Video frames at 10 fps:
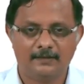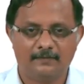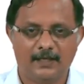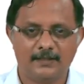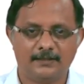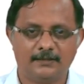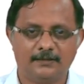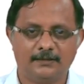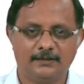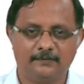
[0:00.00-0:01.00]
whereas
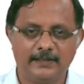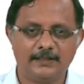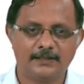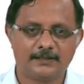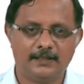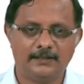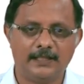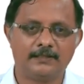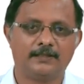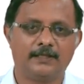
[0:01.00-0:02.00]
in waking state
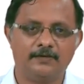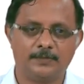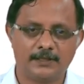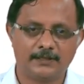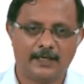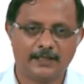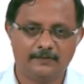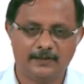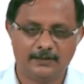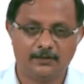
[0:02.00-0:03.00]
anti-gravity muscles are
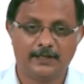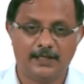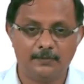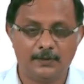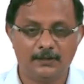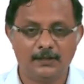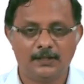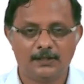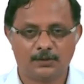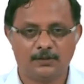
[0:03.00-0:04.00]
activated or enabled,
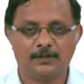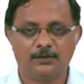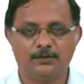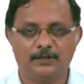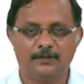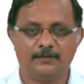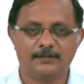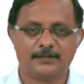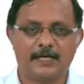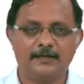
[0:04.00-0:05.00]
so that you
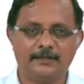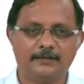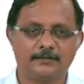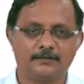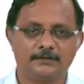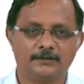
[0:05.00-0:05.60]
can stand erect.